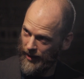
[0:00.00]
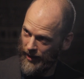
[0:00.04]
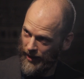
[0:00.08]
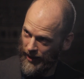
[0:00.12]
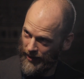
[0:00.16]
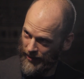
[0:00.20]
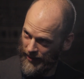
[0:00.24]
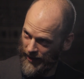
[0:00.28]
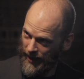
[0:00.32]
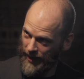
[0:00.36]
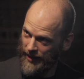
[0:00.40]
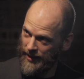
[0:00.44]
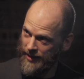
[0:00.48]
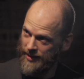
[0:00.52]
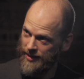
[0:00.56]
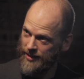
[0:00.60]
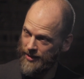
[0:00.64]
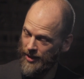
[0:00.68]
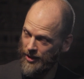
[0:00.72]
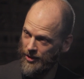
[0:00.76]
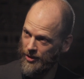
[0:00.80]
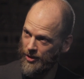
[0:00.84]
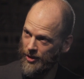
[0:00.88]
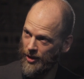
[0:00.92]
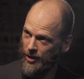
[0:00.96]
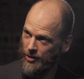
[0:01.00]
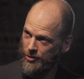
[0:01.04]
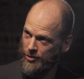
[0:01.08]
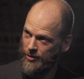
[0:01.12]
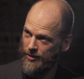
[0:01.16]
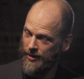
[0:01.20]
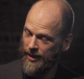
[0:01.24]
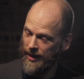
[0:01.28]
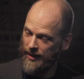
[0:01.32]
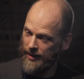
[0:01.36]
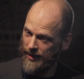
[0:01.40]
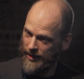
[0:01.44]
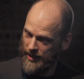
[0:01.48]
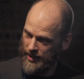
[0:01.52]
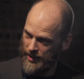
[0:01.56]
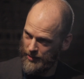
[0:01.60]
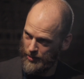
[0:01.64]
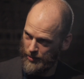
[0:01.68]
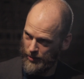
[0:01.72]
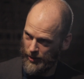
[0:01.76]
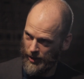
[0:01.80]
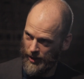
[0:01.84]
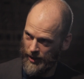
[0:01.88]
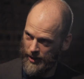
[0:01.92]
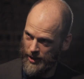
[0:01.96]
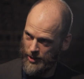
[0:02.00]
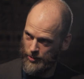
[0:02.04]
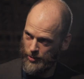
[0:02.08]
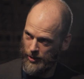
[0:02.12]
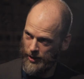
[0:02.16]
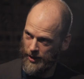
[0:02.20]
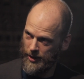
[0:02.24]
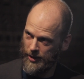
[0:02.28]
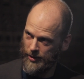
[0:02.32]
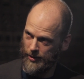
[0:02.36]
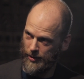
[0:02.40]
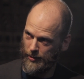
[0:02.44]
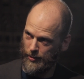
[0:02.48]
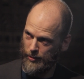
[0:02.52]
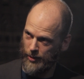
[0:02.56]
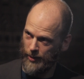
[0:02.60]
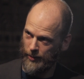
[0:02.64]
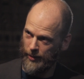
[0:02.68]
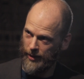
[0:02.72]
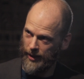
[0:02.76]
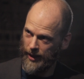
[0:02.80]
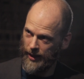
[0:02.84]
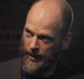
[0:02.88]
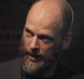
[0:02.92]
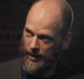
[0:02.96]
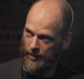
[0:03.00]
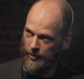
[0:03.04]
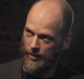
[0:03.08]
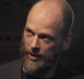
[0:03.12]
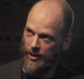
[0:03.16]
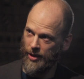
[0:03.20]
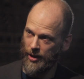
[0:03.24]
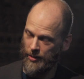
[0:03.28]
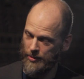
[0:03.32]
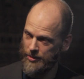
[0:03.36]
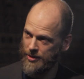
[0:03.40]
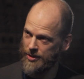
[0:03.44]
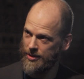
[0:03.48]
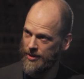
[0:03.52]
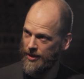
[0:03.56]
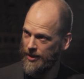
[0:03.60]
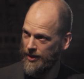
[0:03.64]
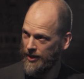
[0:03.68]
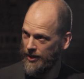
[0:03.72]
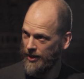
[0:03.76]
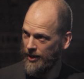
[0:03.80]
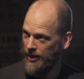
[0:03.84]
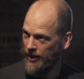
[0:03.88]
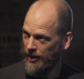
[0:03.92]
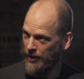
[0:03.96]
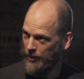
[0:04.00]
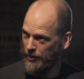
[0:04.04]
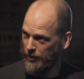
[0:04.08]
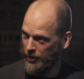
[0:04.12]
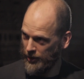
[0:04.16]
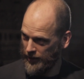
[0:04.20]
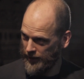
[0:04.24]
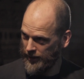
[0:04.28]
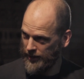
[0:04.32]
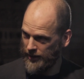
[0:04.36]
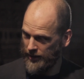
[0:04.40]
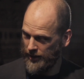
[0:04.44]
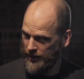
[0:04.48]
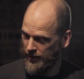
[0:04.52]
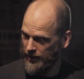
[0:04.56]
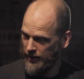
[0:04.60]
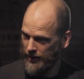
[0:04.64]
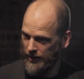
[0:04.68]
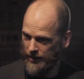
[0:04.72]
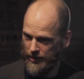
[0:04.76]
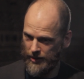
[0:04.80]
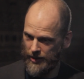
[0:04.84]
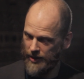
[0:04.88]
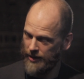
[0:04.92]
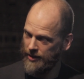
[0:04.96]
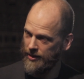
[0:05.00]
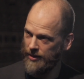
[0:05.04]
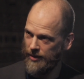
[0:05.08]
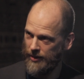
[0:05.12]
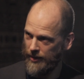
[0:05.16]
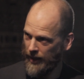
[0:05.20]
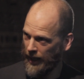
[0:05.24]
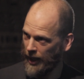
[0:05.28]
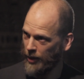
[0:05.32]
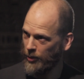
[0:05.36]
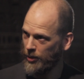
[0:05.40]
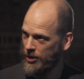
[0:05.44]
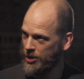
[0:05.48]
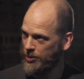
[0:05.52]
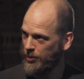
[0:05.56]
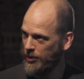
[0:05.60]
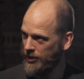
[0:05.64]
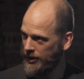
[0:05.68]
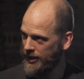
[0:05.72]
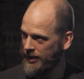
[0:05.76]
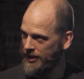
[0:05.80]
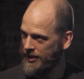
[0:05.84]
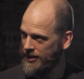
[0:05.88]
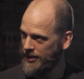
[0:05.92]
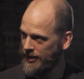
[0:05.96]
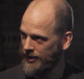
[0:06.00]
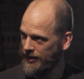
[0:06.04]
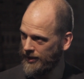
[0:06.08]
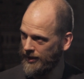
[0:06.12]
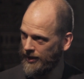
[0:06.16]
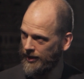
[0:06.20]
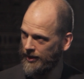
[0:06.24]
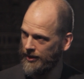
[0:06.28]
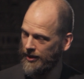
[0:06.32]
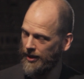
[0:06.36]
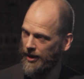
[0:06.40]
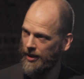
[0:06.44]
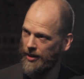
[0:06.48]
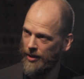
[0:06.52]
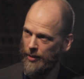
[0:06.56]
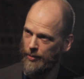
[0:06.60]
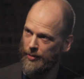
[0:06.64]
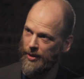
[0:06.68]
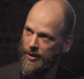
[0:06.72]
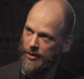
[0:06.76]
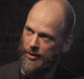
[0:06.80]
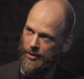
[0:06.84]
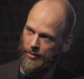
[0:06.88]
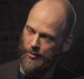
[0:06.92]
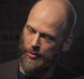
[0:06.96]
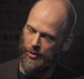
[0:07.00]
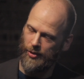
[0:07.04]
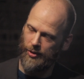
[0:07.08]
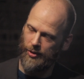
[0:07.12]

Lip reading: And that is not culture. Then it's political propaganda, and it becomes language policing and opinion